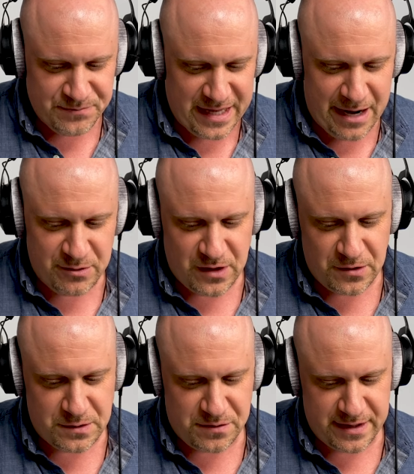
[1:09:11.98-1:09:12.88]
then I was
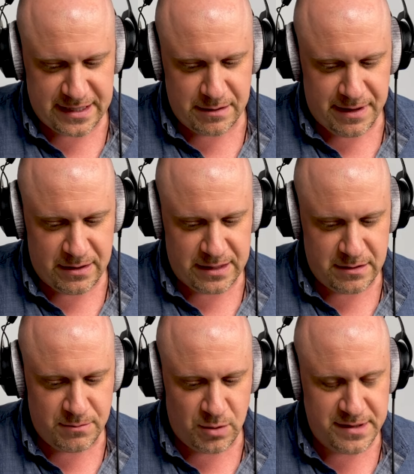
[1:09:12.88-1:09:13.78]
also thinking about, in
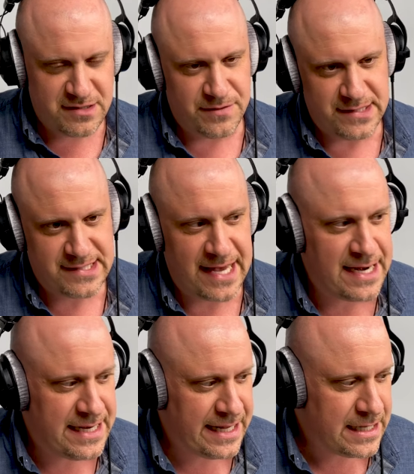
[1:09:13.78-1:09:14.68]
the moments of
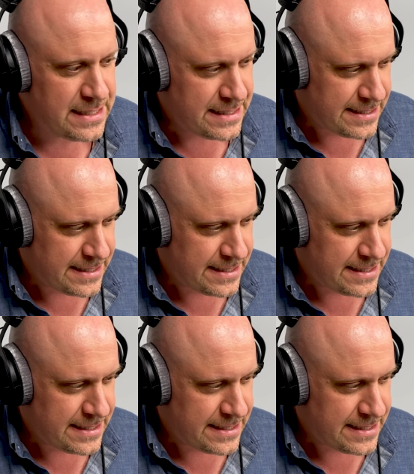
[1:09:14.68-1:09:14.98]
insanity,